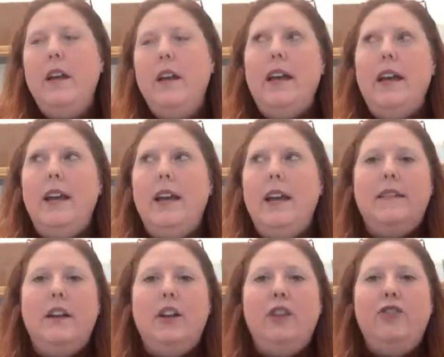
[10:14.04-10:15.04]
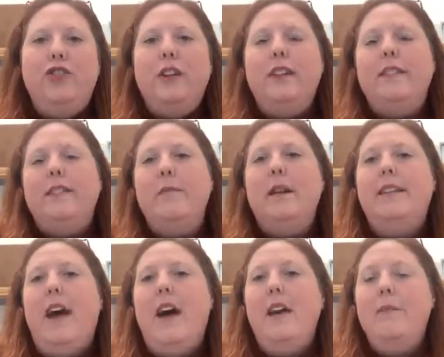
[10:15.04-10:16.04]
It's during Summit
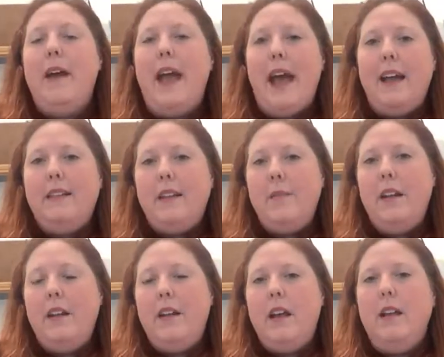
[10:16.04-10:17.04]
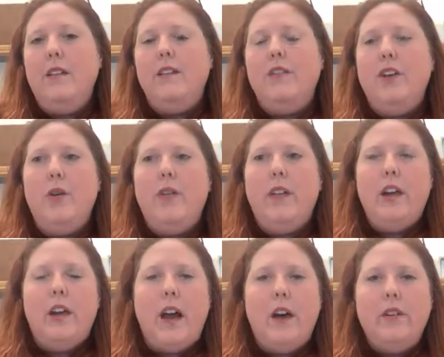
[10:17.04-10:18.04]
time at Summit. And so they
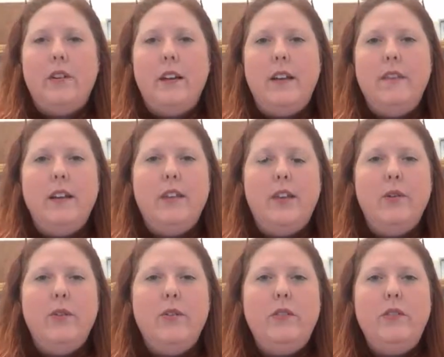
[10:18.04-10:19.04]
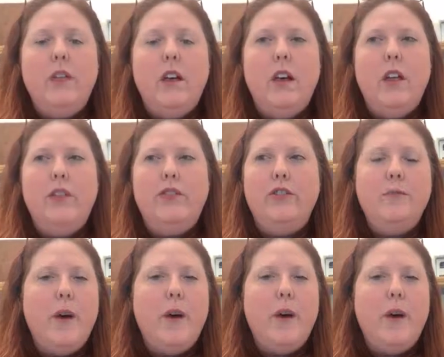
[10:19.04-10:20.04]
are advertising those. There's a
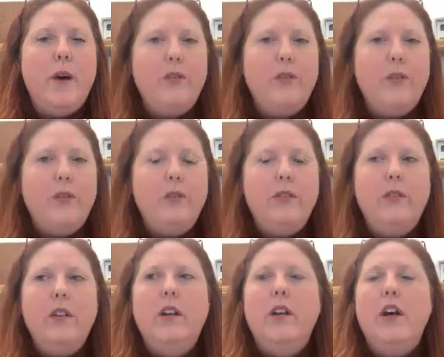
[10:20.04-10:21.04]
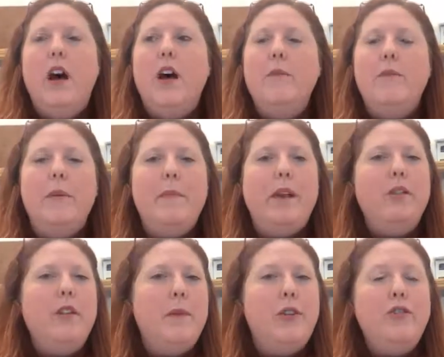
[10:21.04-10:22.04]
small fee for those. But Melanie
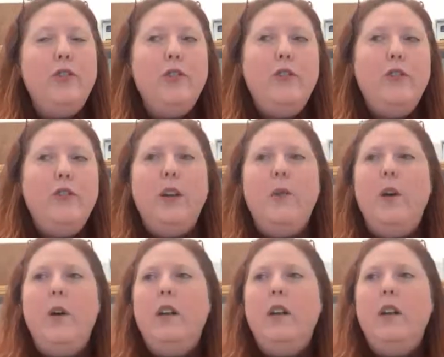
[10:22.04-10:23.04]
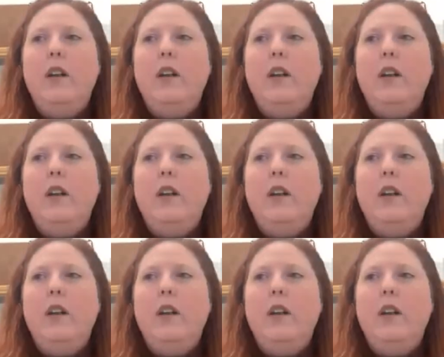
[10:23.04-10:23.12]
Mitra's doing one.